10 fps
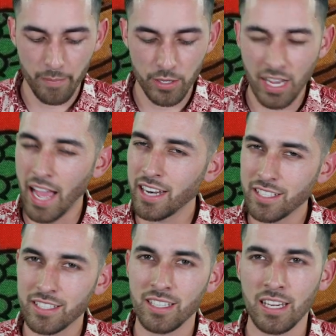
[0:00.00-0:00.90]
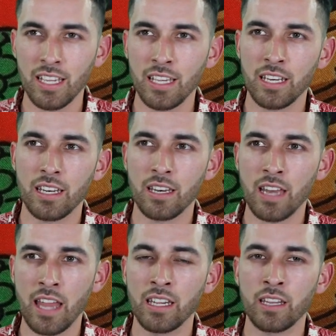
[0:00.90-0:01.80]
you kind of just
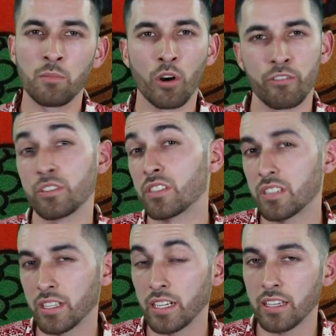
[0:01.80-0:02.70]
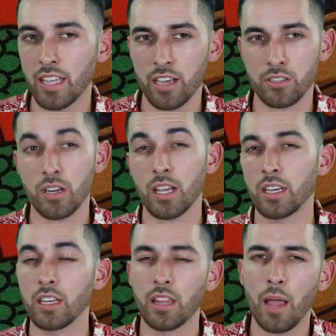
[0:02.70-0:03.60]
I needed more versatility in the extra deck. I
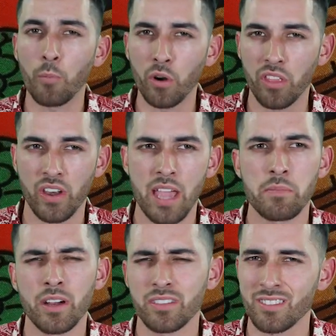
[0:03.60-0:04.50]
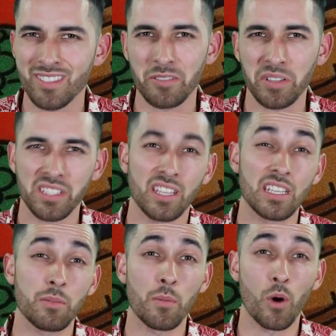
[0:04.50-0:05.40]
needed a lot more of the nightmares and stuff like that to
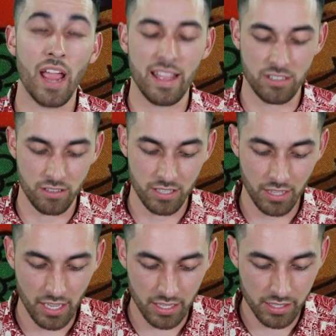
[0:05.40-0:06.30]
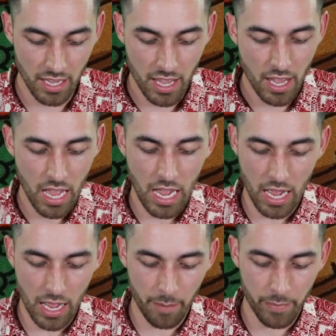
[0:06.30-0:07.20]
give me more answers to things.
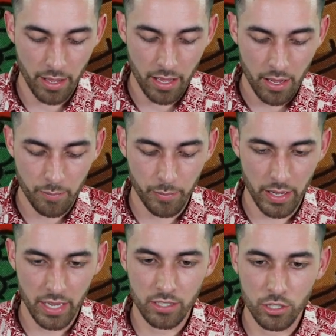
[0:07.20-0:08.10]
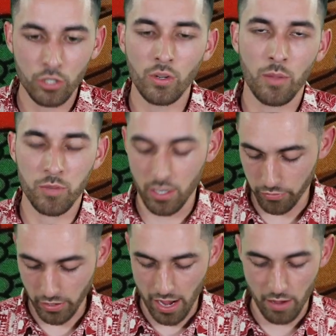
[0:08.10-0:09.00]
But 2 Imduk
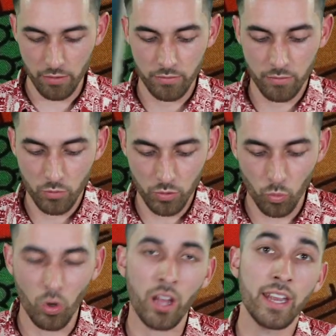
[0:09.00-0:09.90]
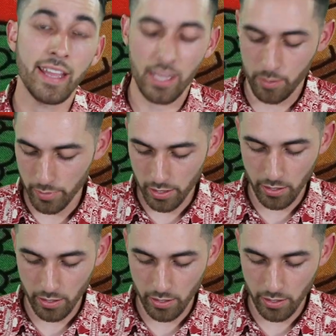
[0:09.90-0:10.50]
for now, 1 Ib